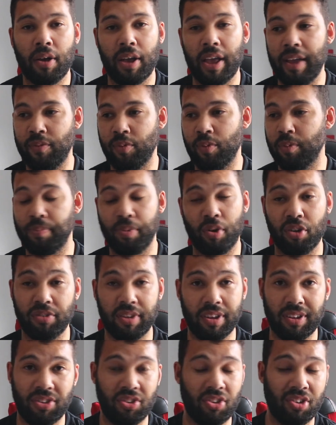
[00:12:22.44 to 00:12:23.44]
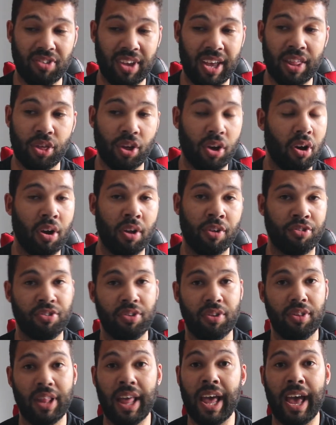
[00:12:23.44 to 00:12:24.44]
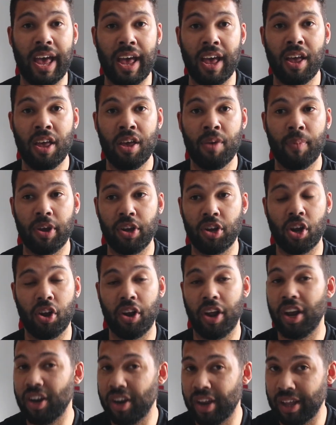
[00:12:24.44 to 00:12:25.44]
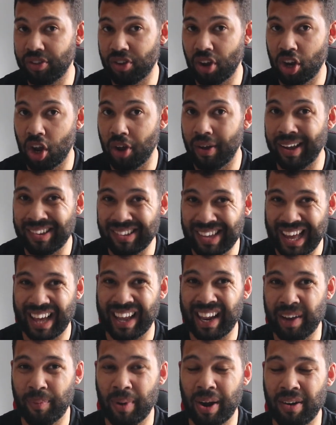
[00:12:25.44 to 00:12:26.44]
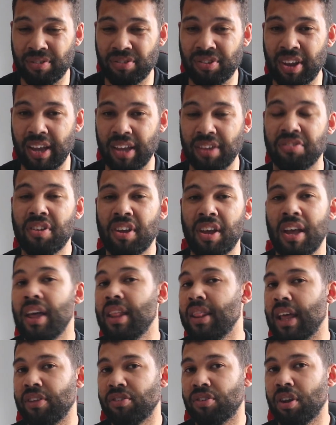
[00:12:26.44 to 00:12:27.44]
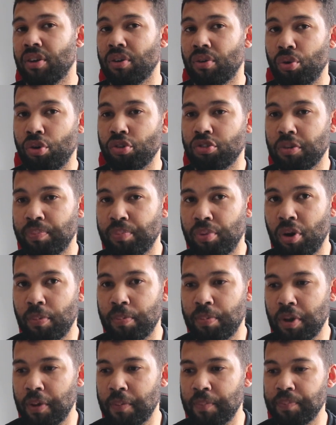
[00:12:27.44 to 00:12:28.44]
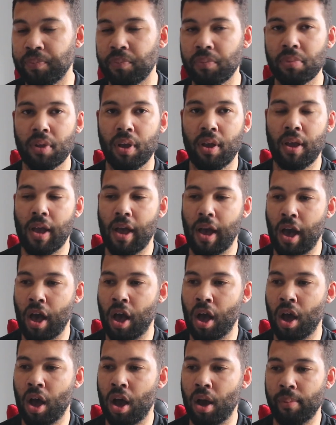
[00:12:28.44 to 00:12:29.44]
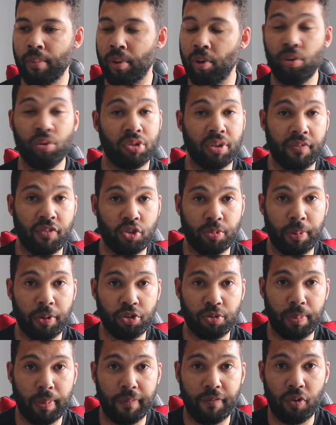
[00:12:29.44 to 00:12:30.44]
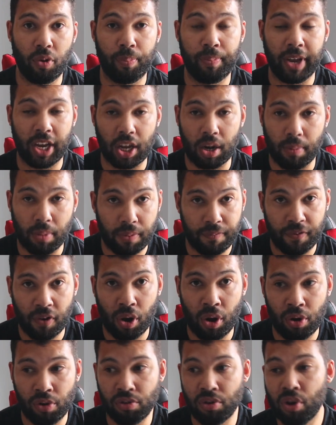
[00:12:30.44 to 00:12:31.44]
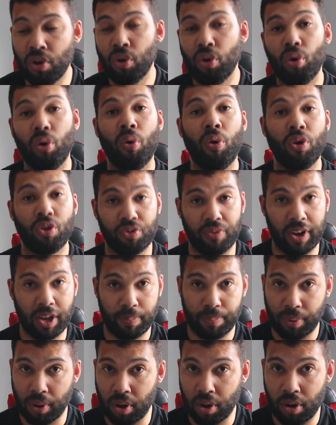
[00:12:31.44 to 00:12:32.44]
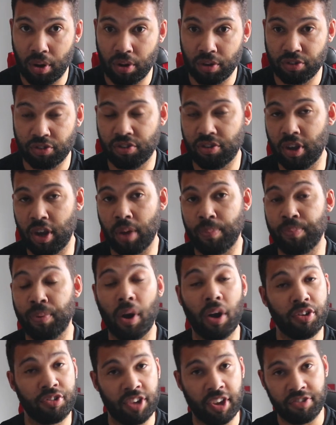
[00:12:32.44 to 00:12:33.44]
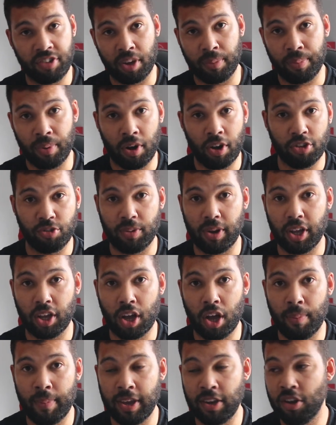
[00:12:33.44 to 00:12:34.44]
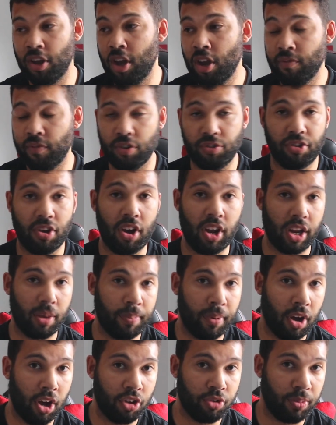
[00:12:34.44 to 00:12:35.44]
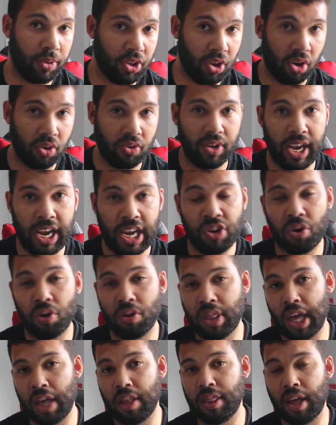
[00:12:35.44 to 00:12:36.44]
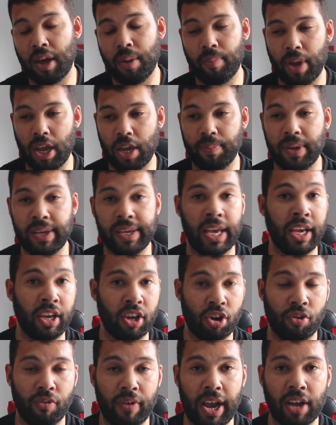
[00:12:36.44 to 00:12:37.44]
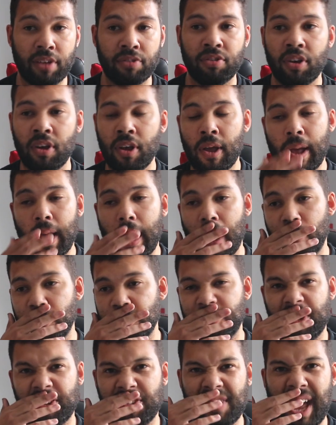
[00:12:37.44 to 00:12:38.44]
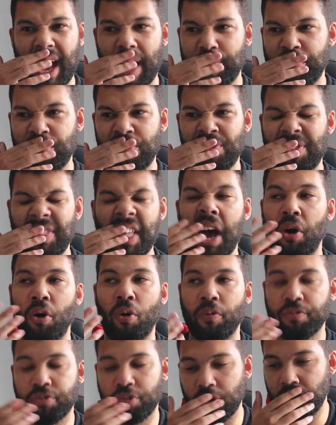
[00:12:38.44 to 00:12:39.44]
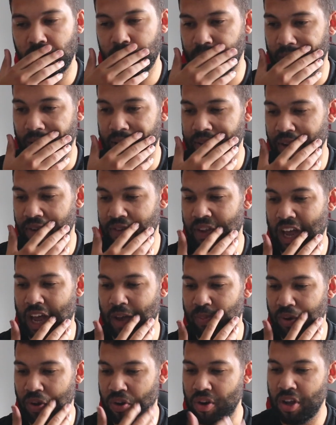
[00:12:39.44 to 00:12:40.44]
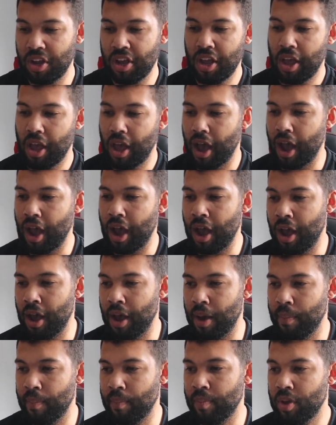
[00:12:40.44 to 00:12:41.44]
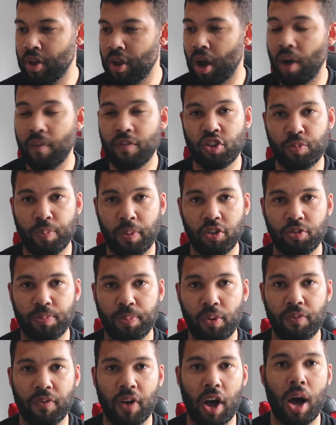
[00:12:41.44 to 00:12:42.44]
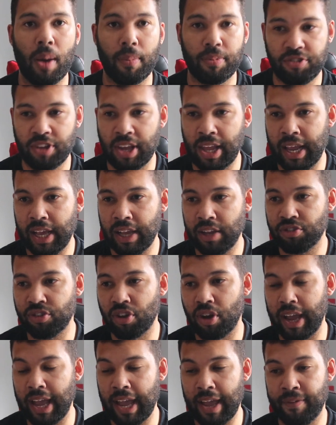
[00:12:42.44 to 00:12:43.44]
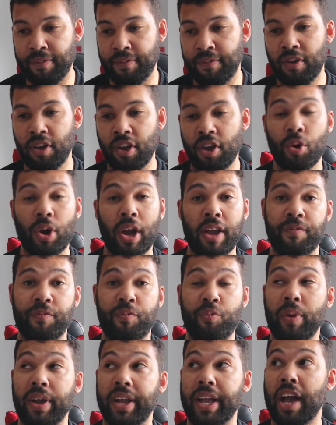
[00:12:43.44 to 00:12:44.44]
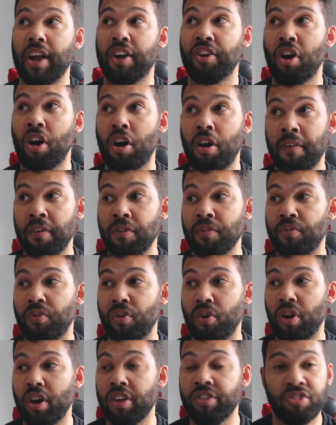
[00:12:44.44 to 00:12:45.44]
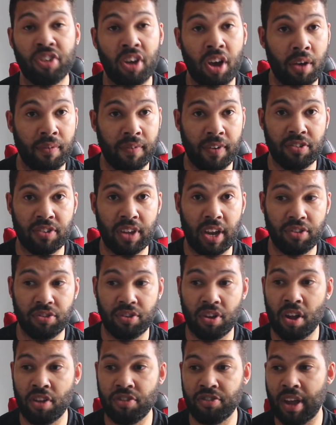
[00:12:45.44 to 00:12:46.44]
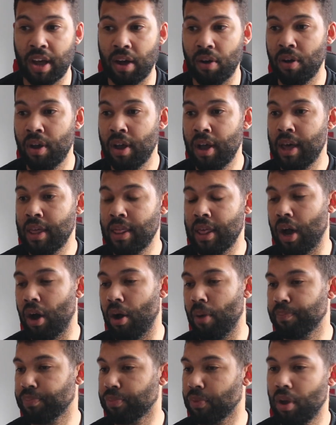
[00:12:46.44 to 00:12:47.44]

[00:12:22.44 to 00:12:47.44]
If because it, to say the car's there, but you don't know don't know exactly where it is, that's going to cause a problem uh, also responsible for picking up the phone, ordering parts, uh, processing parts when they come in, returning parts we don't need or that, that may be incorrect. Uh, which doesn't happen that often, but it does happen. Um, I'm responsible for upselling. So if if we get a car in for a service and it turns out that